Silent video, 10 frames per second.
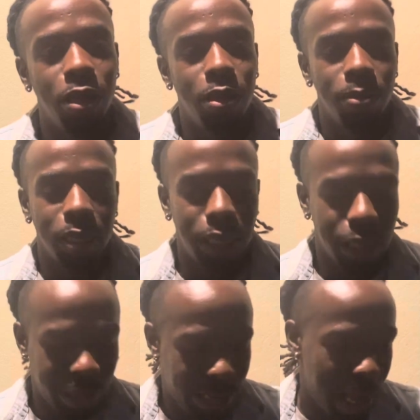
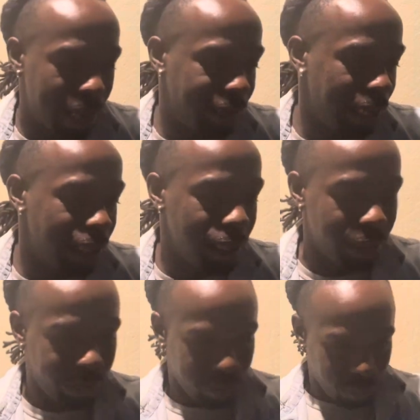because I say
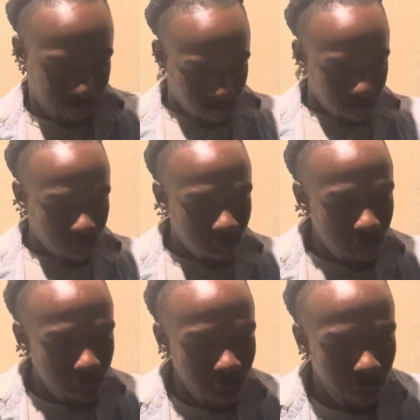this,
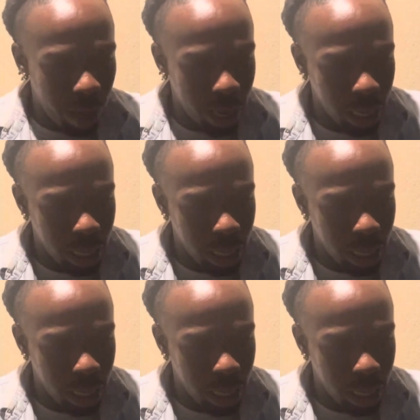right?